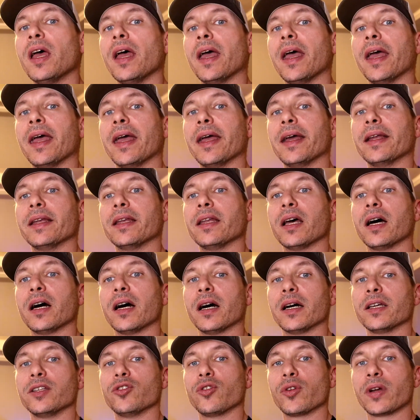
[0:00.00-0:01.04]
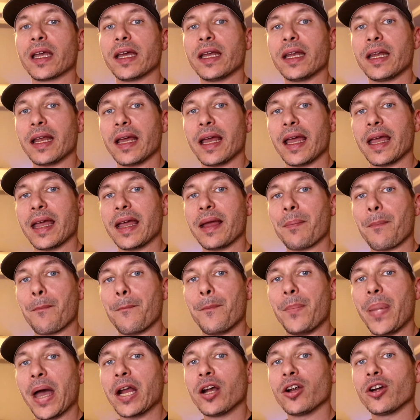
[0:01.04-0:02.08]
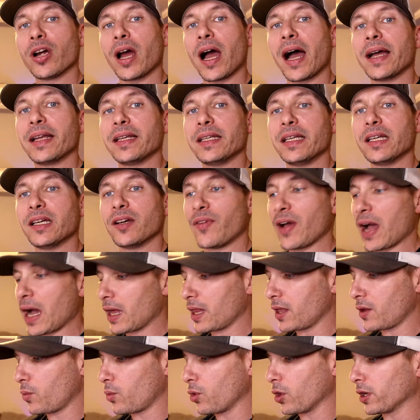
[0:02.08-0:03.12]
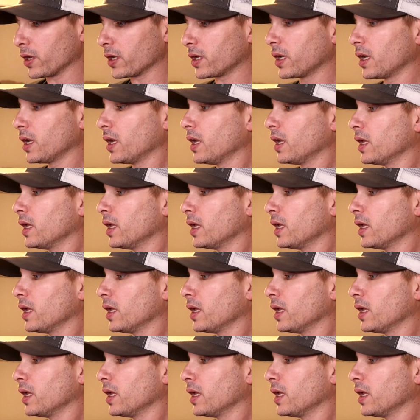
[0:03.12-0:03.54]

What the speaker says: and you'll get a better idea of how they work.